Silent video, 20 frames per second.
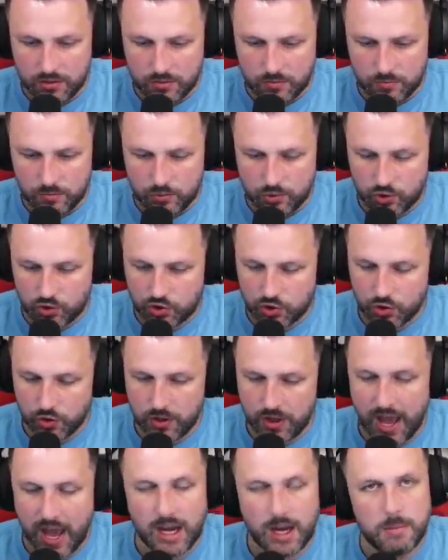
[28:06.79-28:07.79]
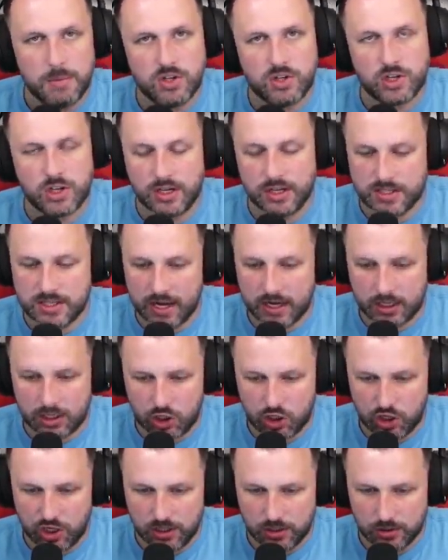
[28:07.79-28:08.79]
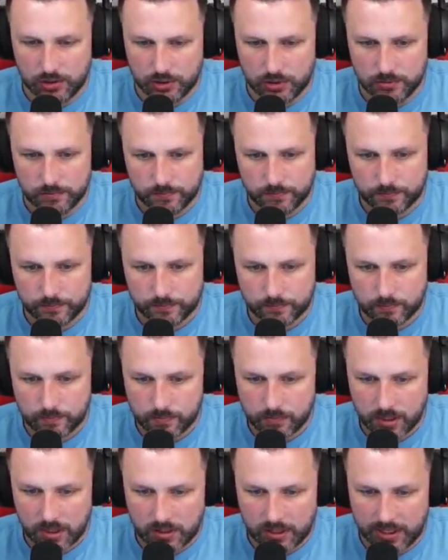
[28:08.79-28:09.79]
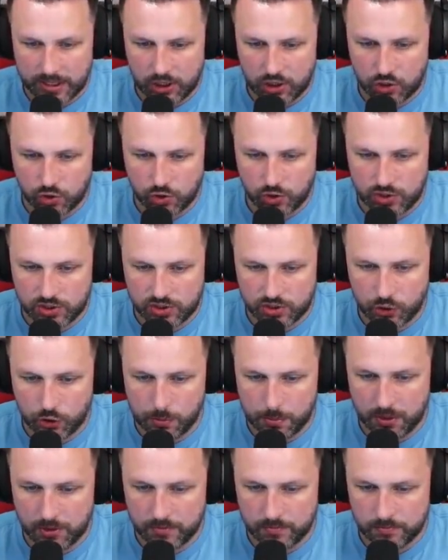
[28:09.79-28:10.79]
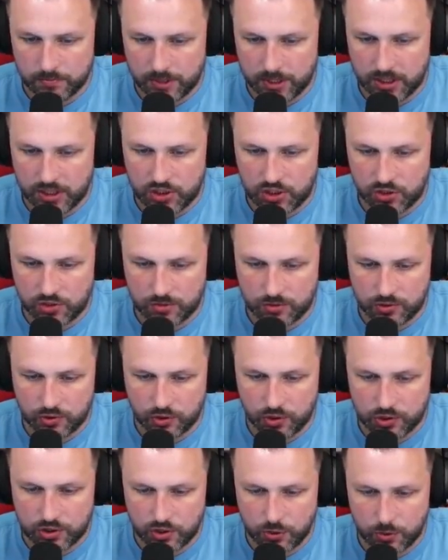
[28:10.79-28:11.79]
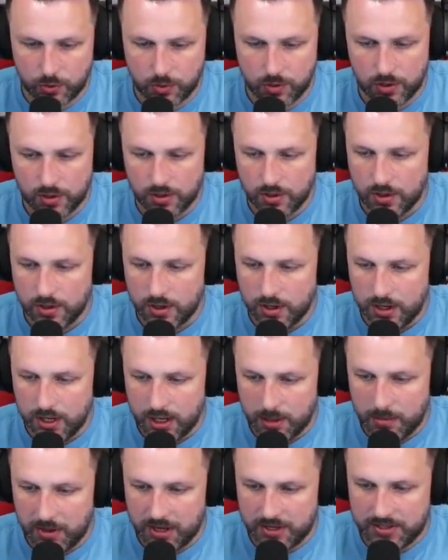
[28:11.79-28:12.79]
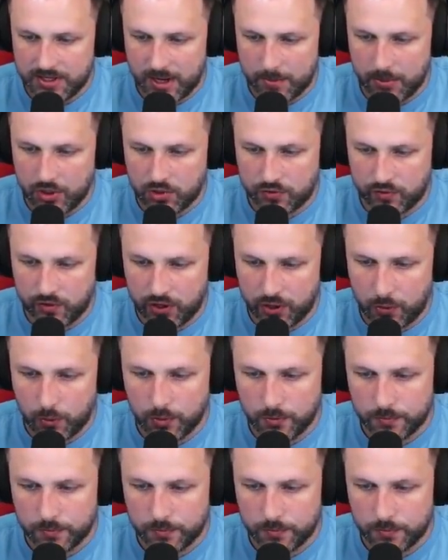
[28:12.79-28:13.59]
Just so the enemies can attack your Sheldon. Let your turret stoop and let your turret do a bit of damage for you.